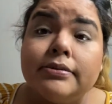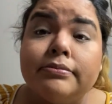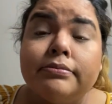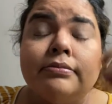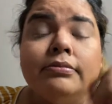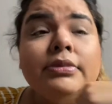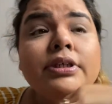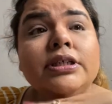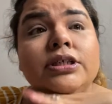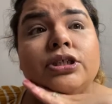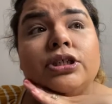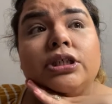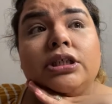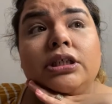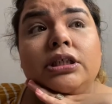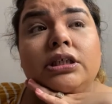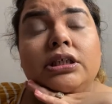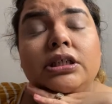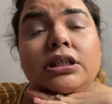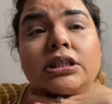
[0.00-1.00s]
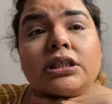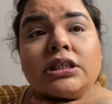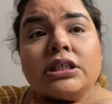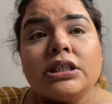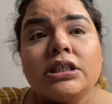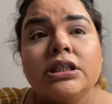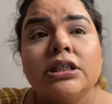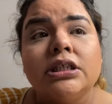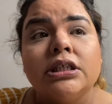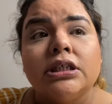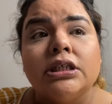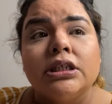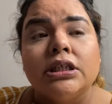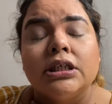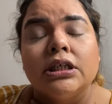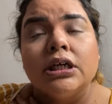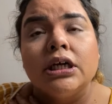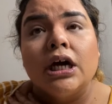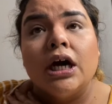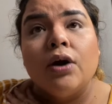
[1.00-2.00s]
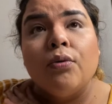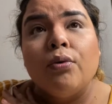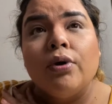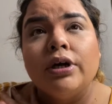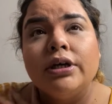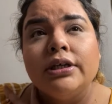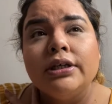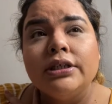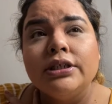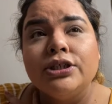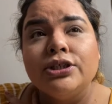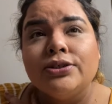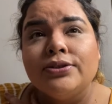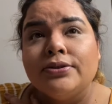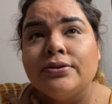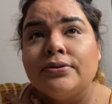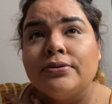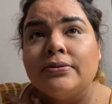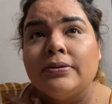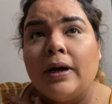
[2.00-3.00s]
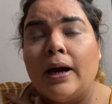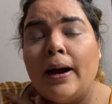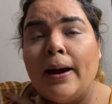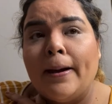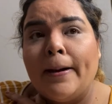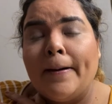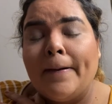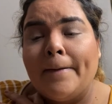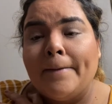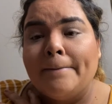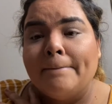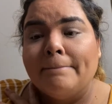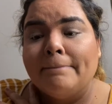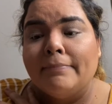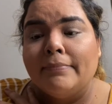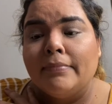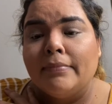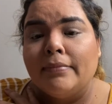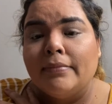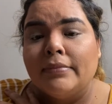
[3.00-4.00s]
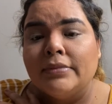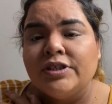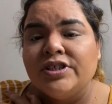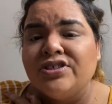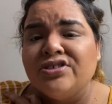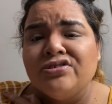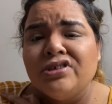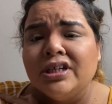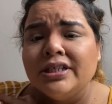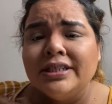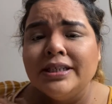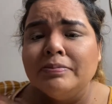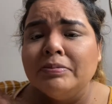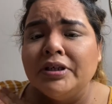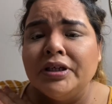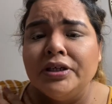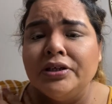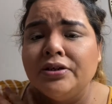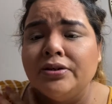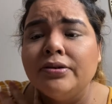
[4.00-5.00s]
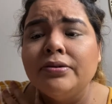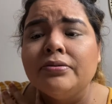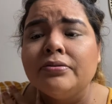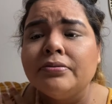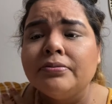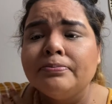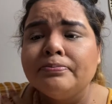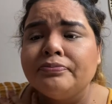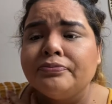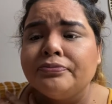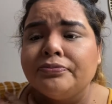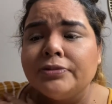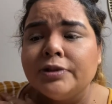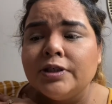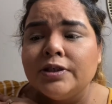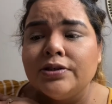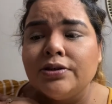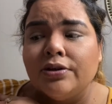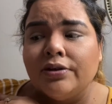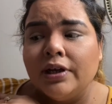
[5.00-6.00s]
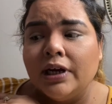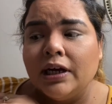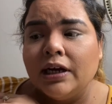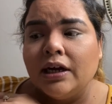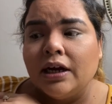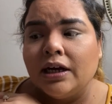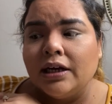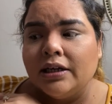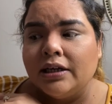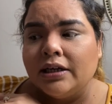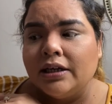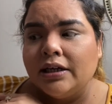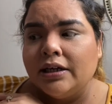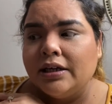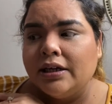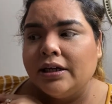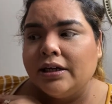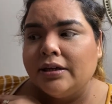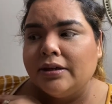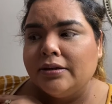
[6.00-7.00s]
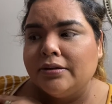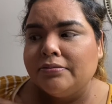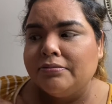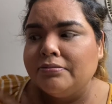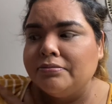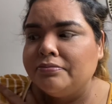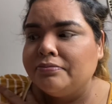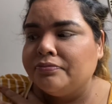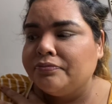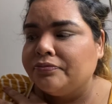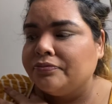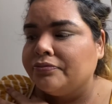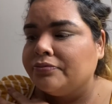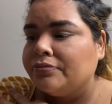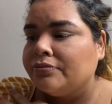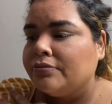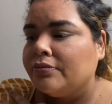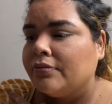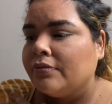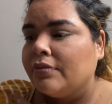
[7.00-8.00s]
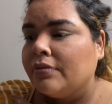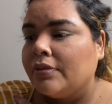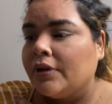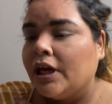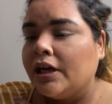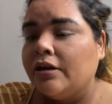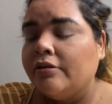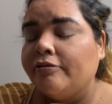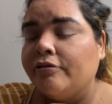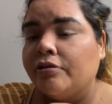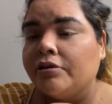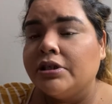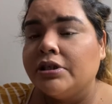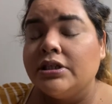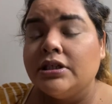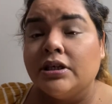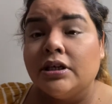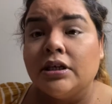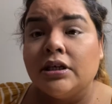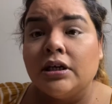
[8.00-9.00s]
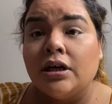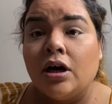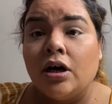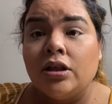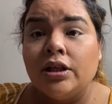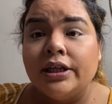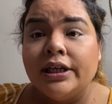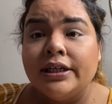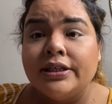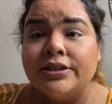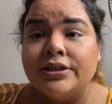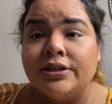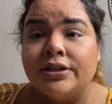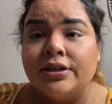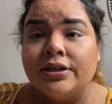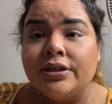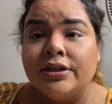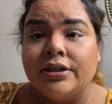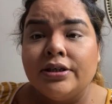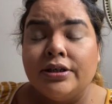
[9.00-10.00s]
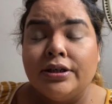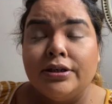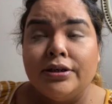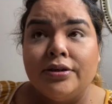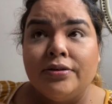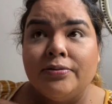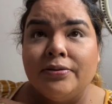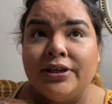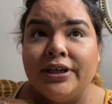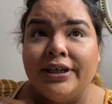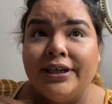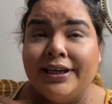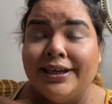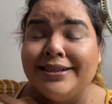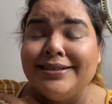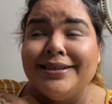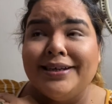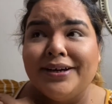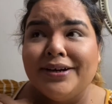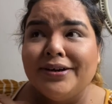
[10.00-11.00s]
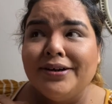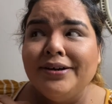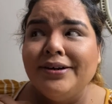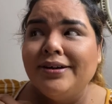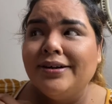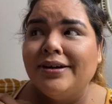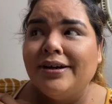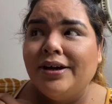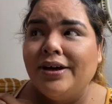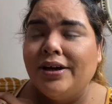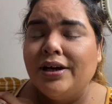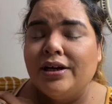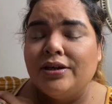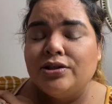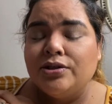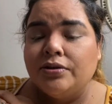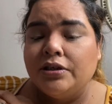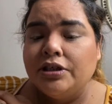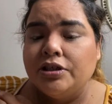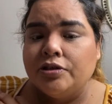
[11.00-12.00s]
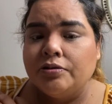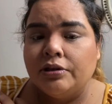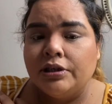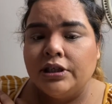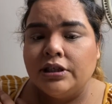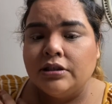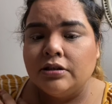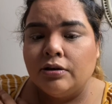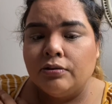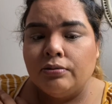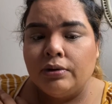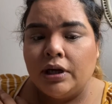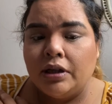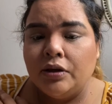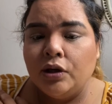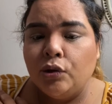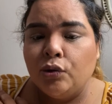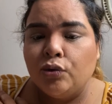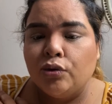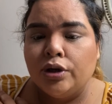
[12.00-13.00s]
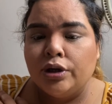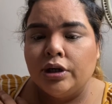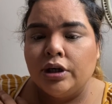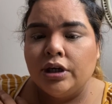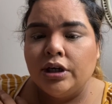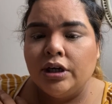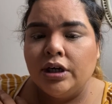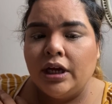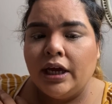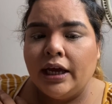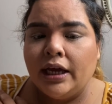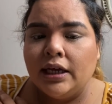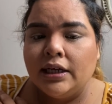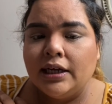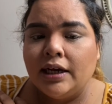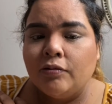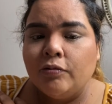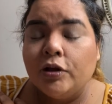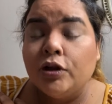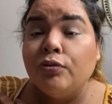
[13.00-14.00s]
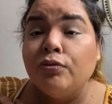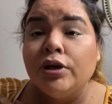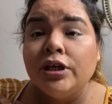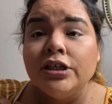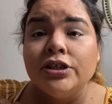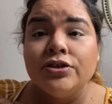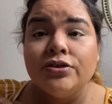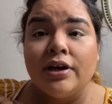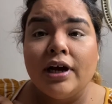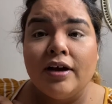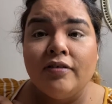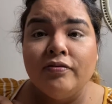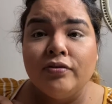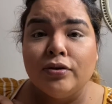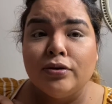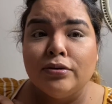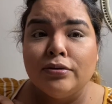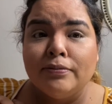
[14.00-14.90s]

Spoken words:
mission is I want to just try something new. Just know that I got it. And of course, the holidays are, it's here. 2020 is around the corner, and I really want to travel.